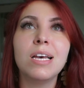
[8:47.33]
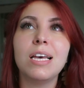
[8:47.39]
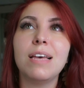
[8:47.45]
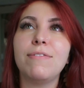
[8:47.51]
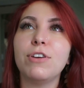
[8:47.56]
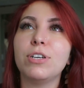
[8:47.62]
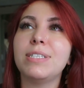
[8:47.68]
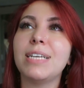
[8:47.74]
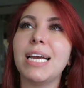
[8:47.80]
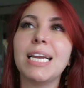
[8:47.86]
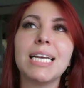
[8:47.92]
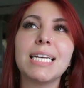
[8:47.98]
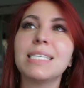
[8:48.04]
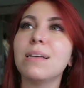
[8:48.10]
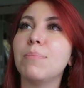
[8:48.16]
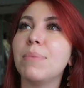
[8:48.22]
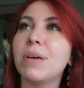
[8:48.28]
if you're dating
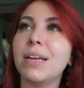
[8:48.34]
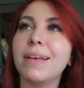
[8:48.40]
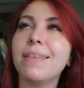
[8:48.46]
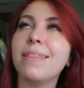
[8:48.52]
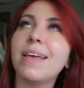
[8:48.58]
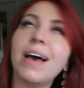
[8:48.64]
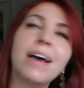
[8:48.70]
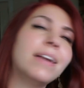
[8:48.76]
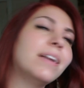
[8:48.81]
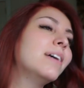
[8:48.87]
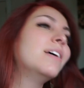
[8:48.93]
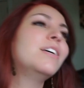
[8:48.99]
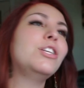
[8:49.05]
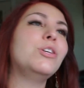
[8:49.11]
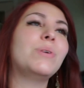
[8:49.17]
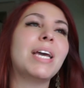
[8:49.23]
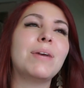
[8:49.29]
somebody that
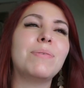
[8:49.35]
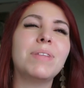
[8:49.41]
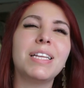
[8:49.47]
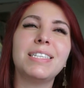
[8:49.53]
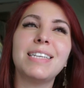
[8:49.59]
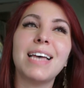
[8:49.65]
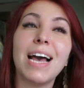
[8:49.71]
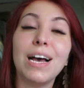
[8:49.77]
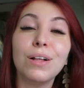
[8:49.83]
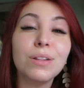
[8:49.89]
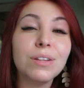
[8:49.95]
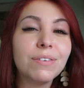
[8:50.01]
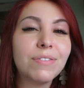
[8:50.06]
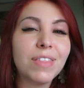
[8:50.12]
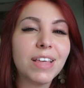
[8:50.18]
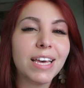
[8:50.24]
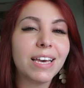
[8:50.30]
you can't really tell
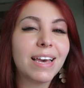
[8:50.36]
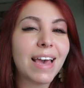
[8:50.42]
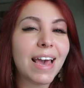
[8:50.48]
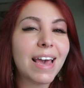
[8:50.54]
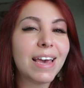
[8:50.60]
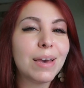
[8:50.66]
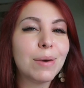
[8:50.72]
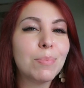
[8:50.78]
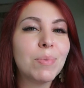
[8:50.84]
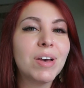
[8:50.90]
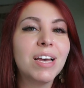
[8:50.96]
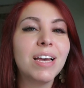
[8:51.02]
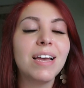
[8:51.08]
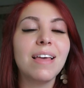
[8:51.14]
if they came,